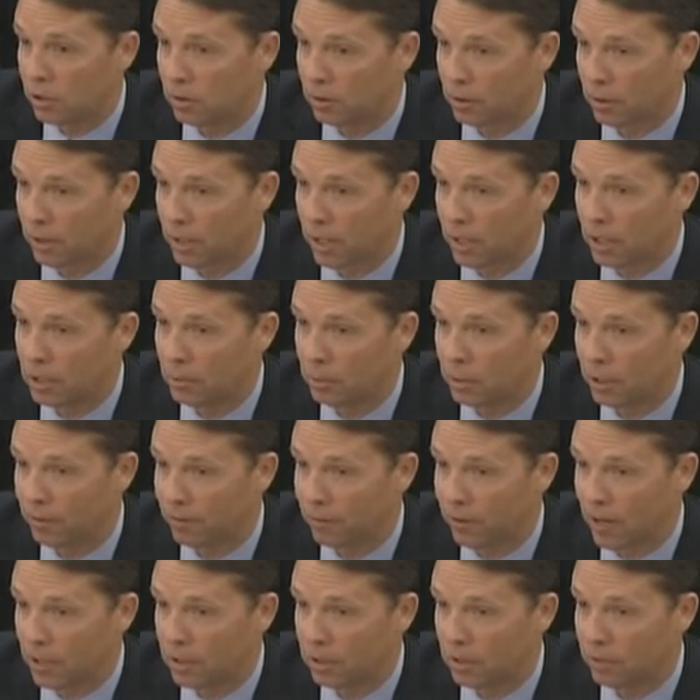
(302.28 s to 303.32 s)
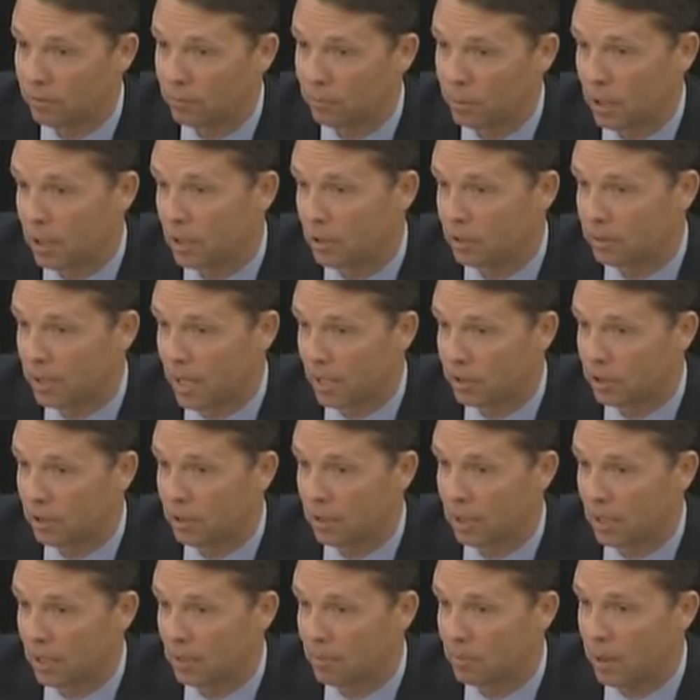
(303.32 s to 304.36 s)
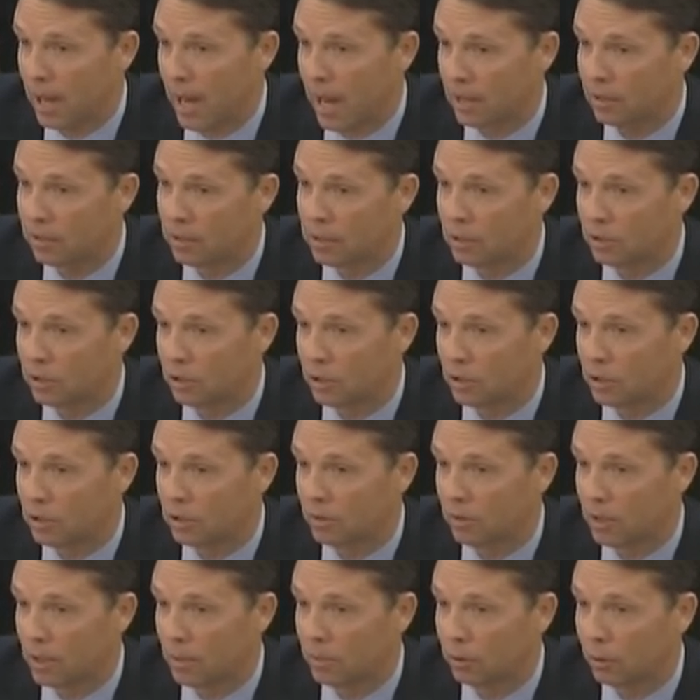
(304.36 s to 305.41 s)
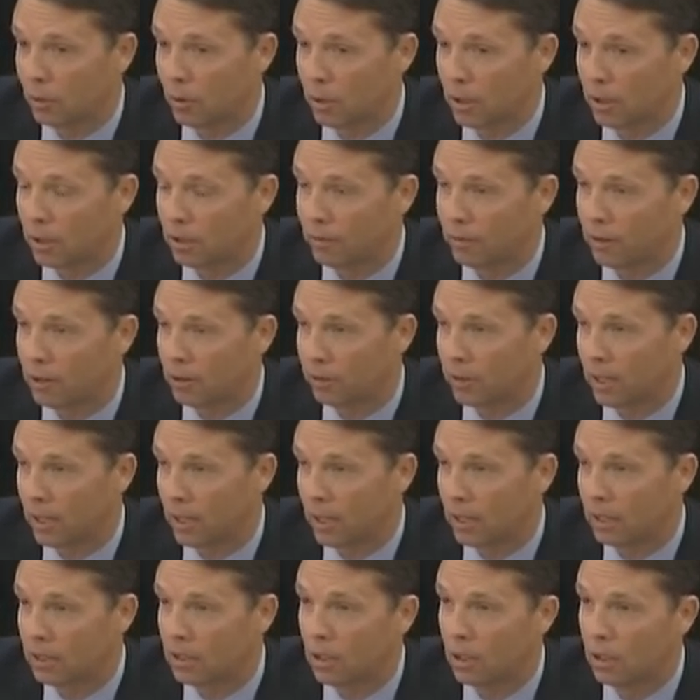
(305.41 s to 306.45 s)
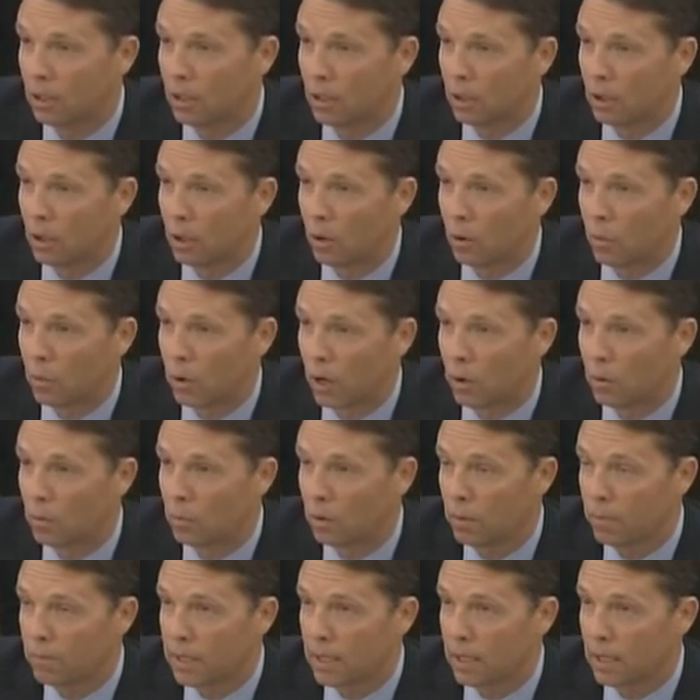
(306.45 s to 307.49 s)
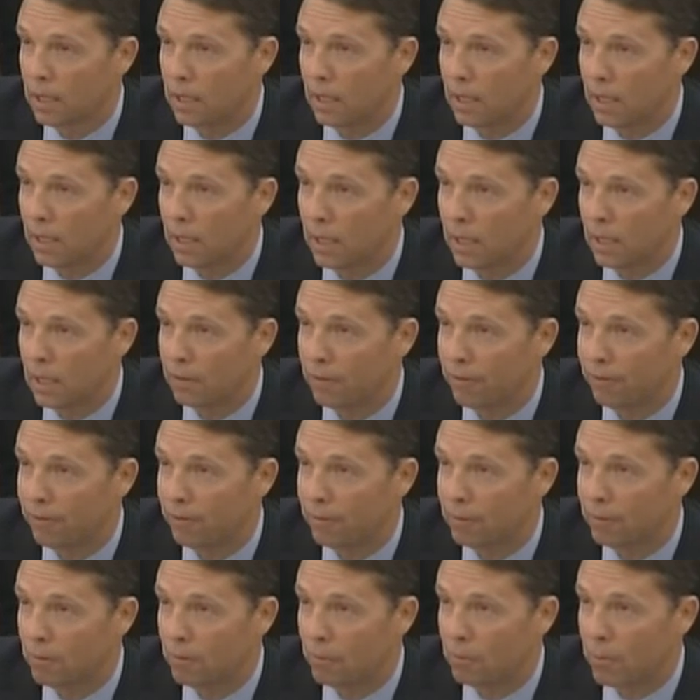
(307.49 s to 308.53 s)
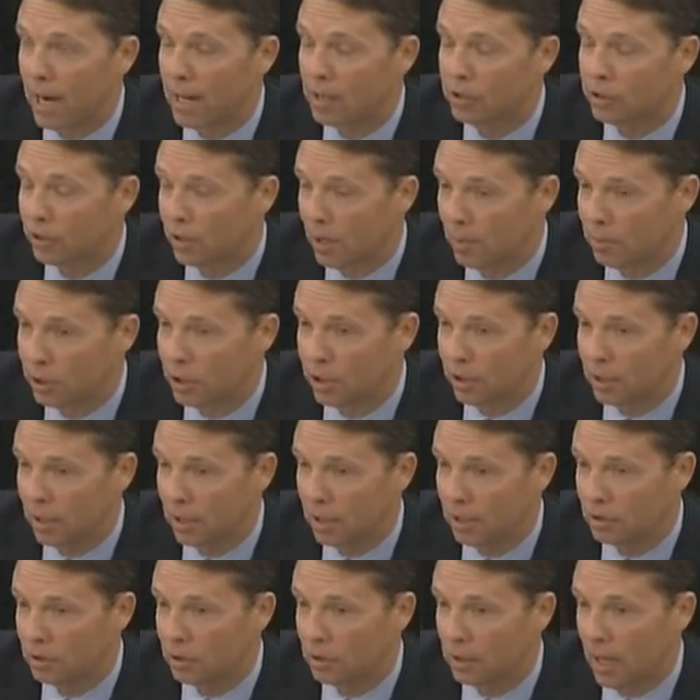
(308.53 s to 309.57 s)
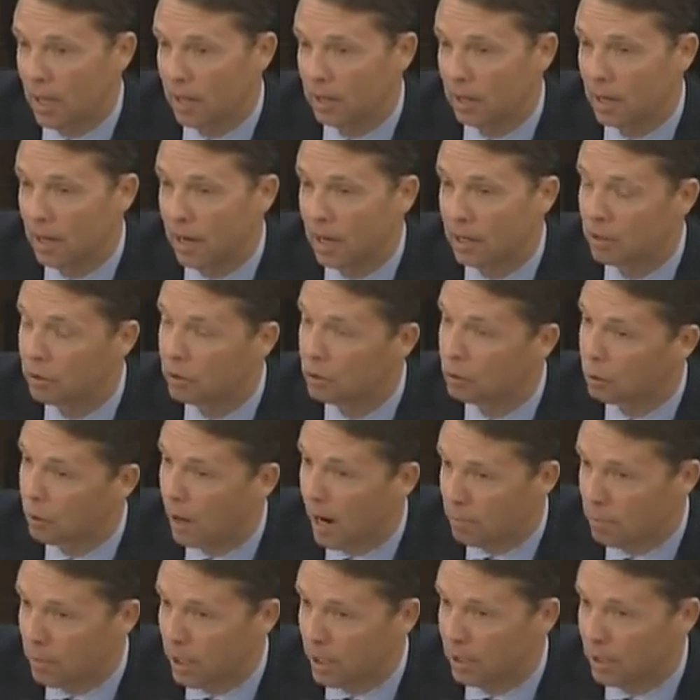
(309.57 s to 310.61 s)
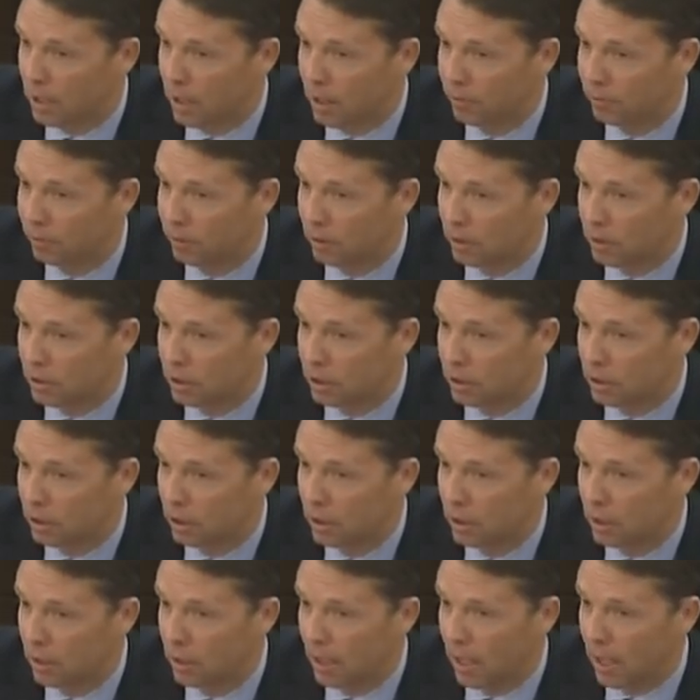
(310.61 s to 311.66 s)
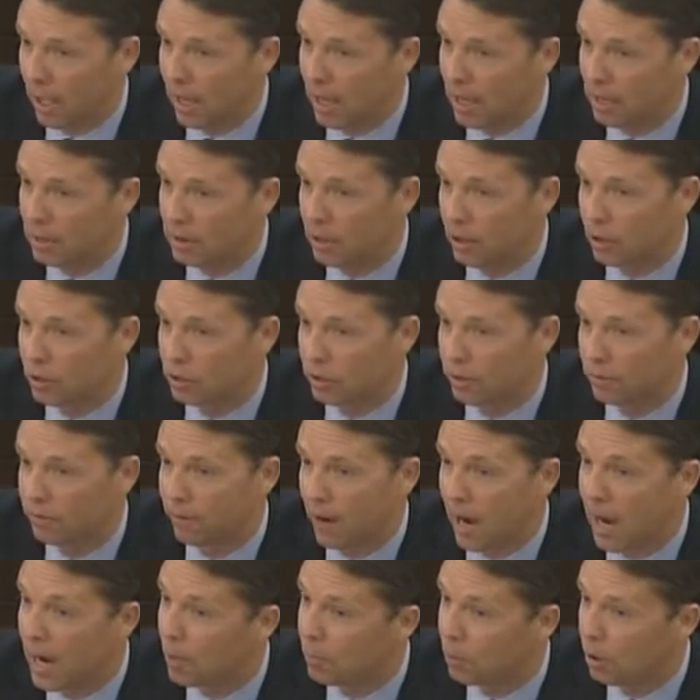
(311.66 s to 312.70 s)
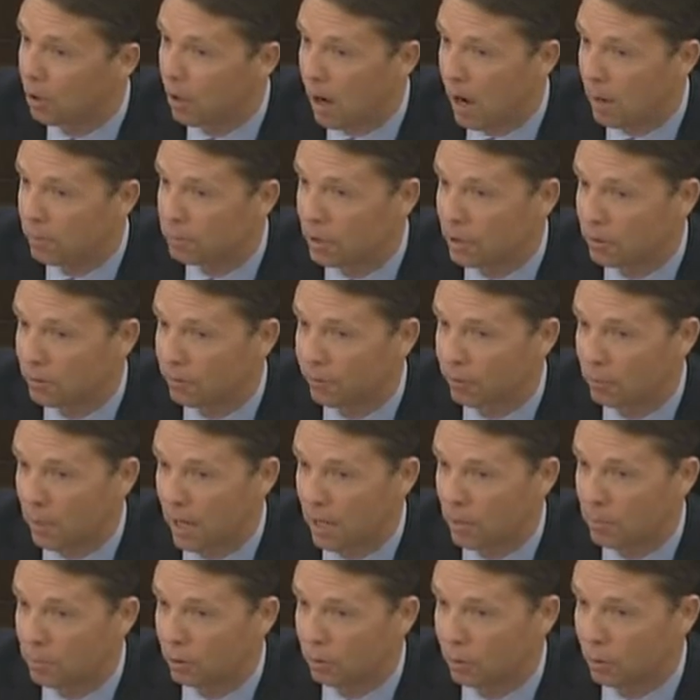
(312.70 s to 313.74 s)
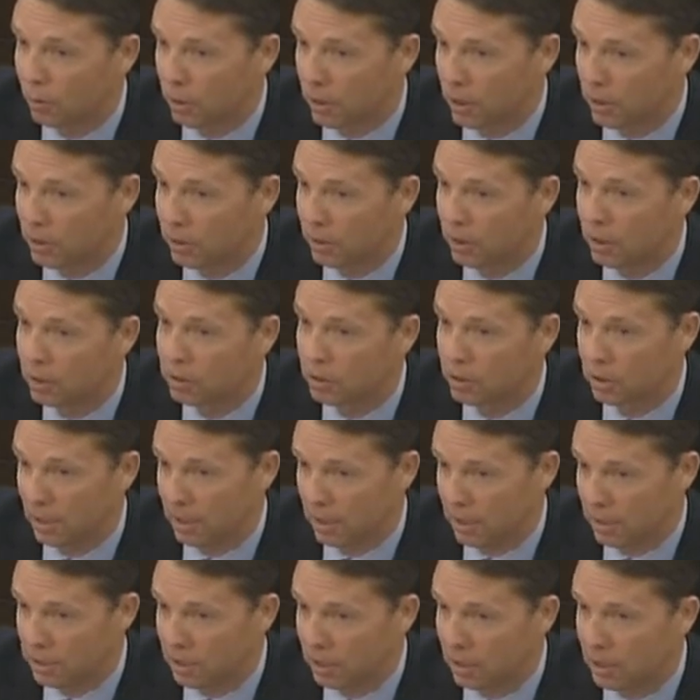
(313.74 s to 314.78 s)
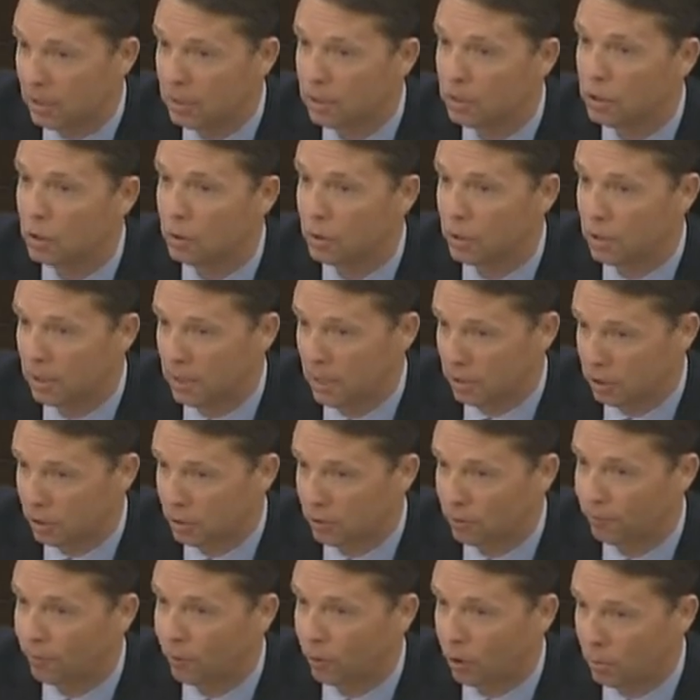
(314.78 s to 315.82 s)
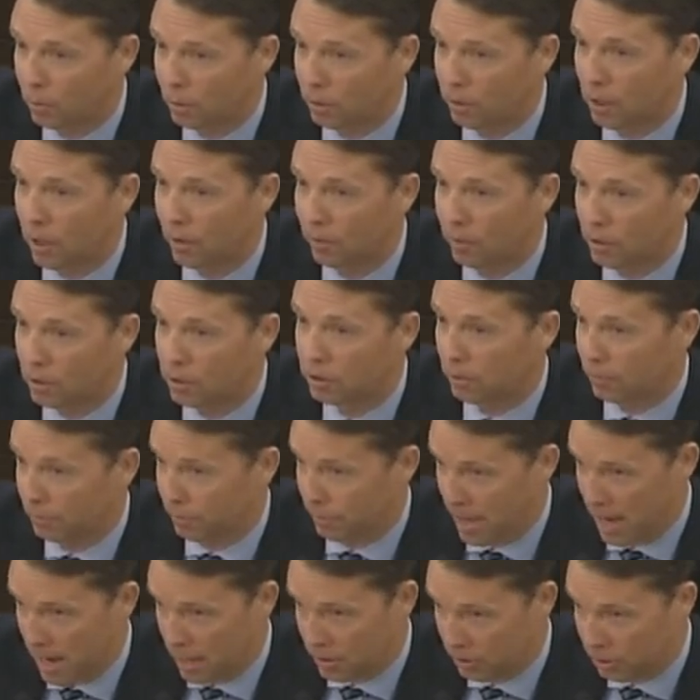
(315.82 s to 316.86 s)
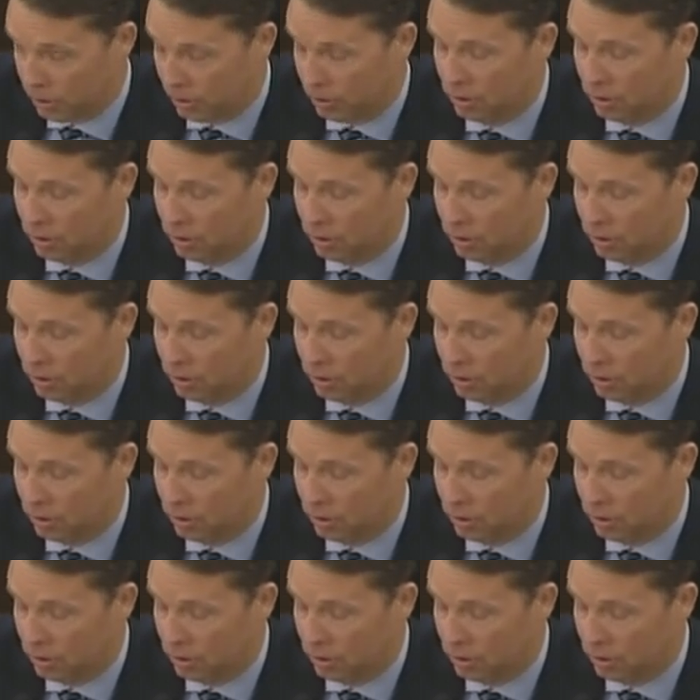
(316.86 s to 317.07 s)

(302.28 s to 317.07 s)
Are they going to be effective? Because that's going to impact the decision of the employer. If they're thinking, well, if my assumption is that I could drop my coverage and there's a viable option for my employees, and it's easy, and you can get your affordable coverage as